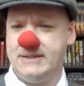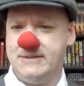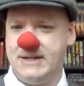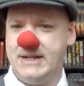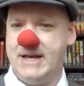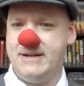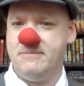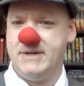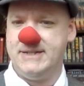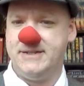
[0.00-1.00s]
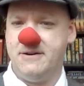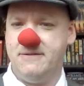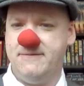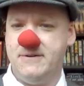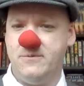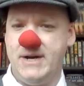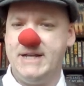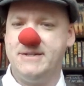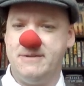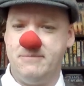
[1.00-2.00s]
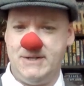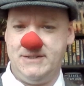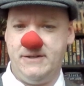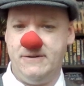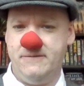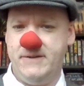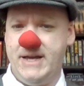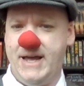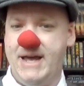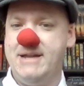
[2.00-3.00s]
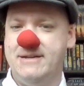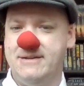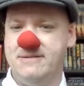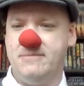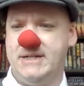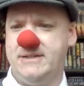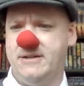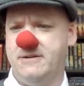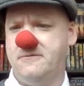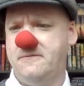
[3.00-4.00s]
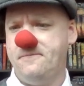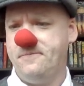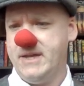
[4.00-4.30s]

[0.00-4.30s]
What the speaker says: declared it myself, waged it myself, ended it myself.